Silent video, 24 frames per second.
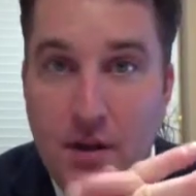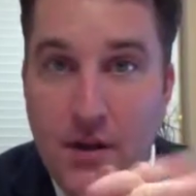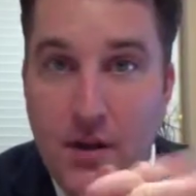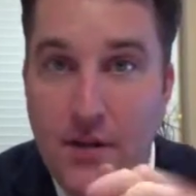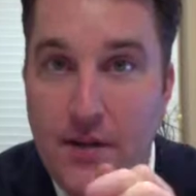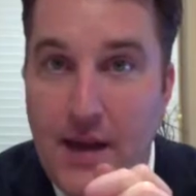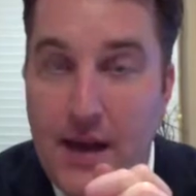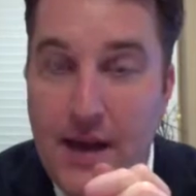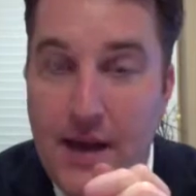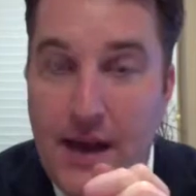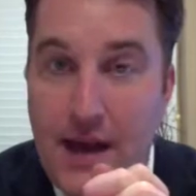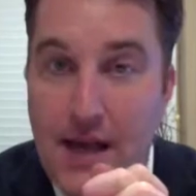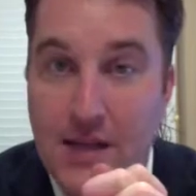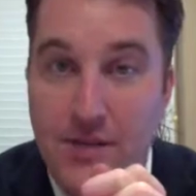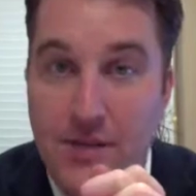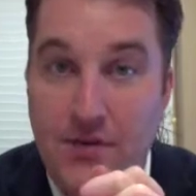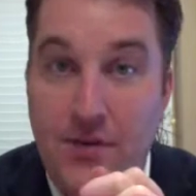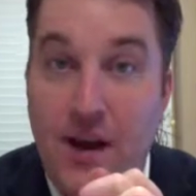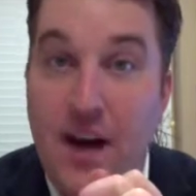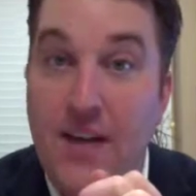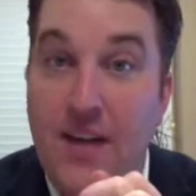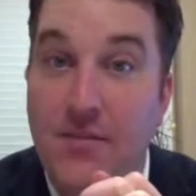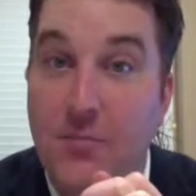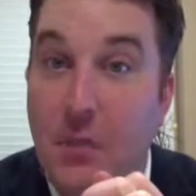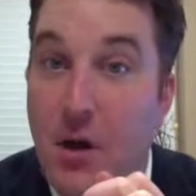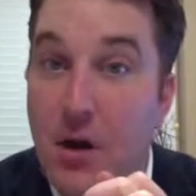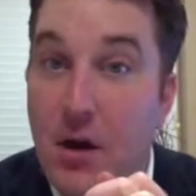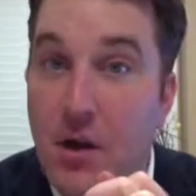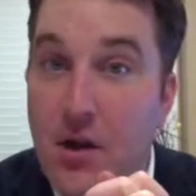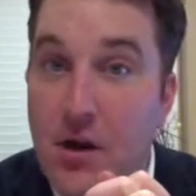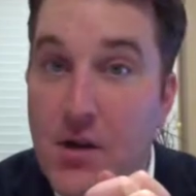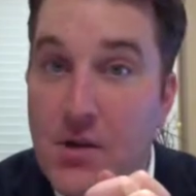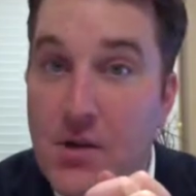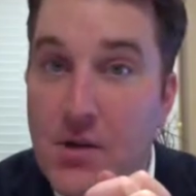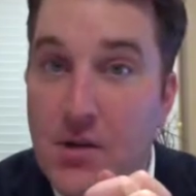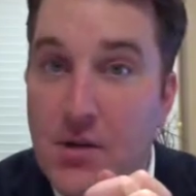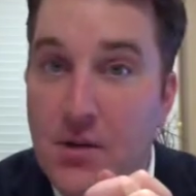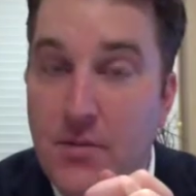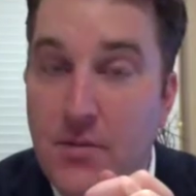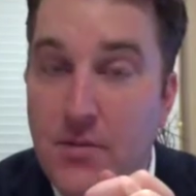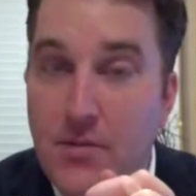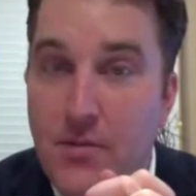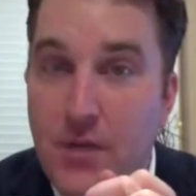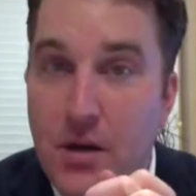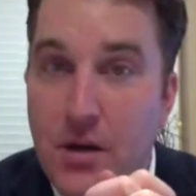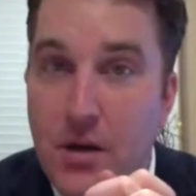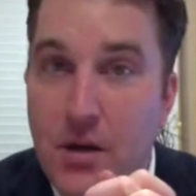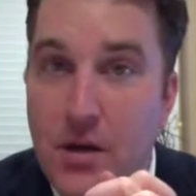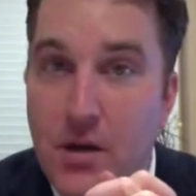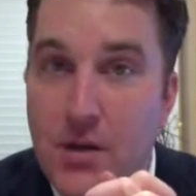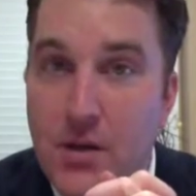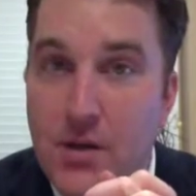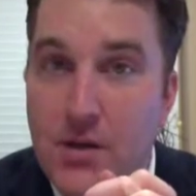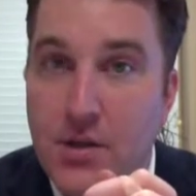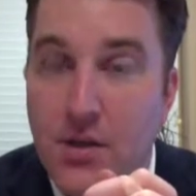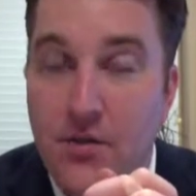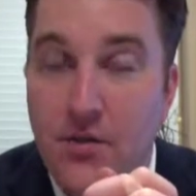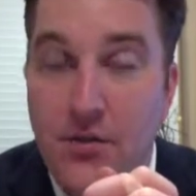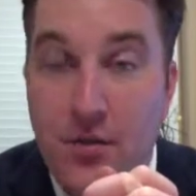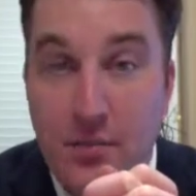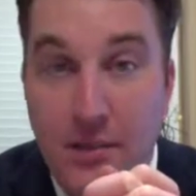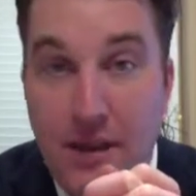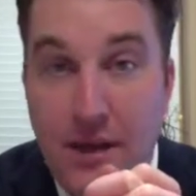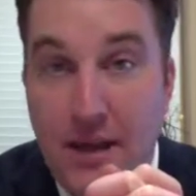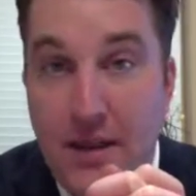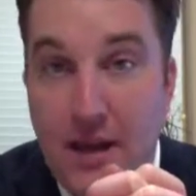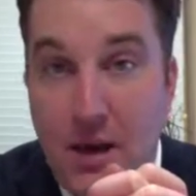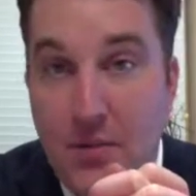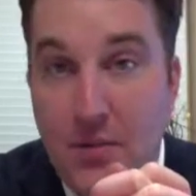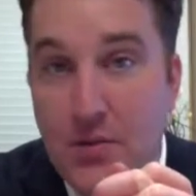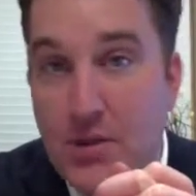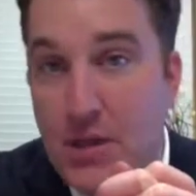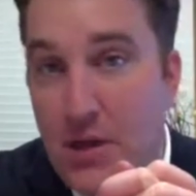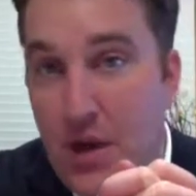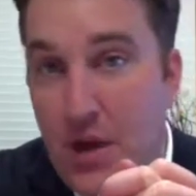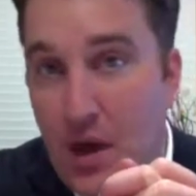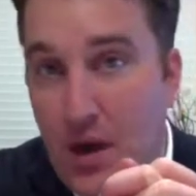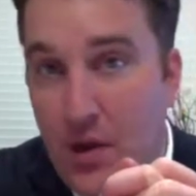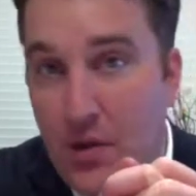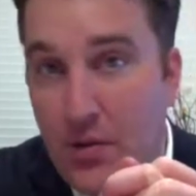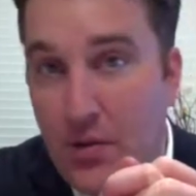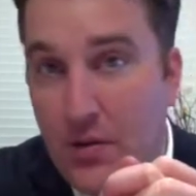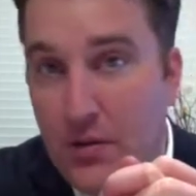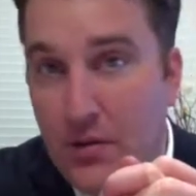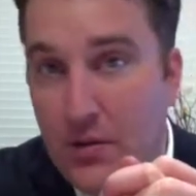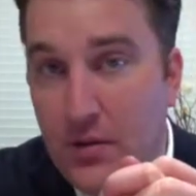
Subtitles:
that has 5 bars? So for me, that was a no.